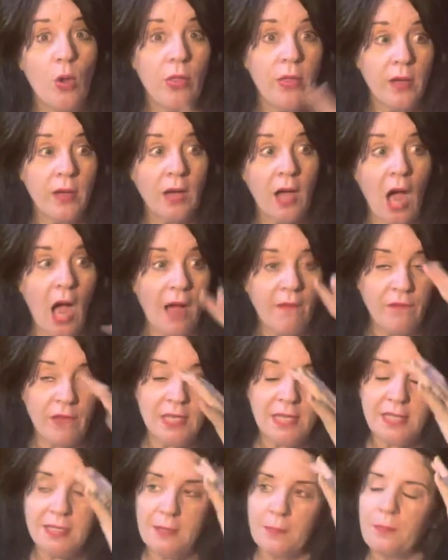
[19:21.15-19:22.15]
the
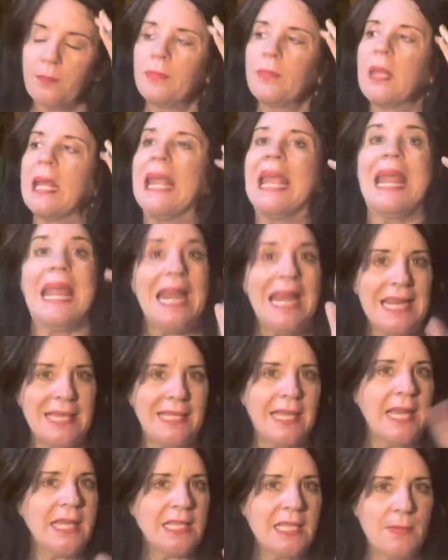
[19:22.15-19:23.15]
office, he
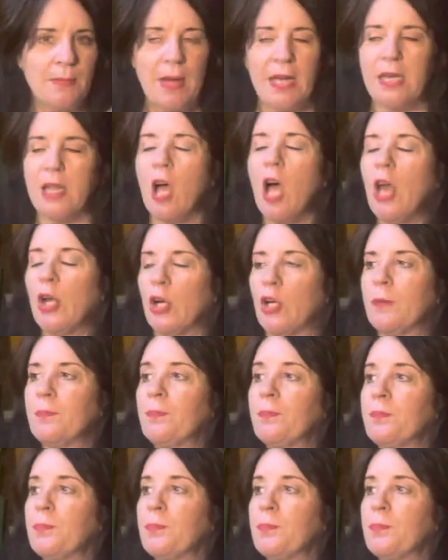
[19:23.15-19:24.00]
says to my daughter,